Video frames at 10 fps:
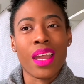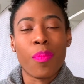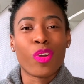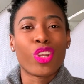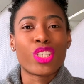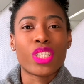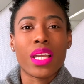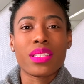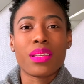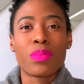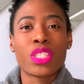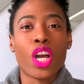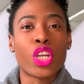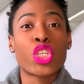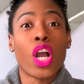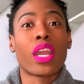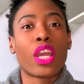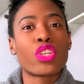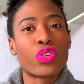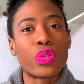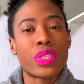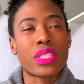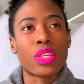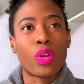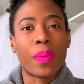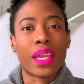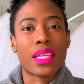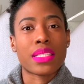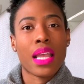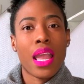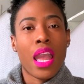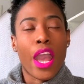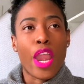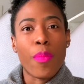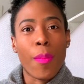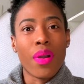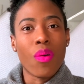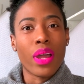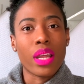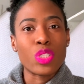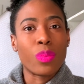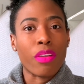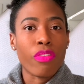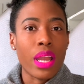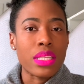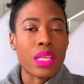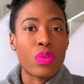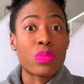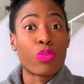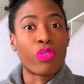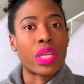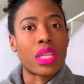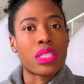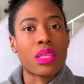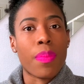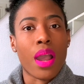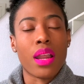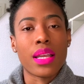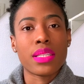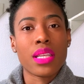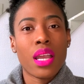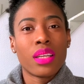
I'm going to share some shocking truths, because I remember when I told my friends I was moving to Paris,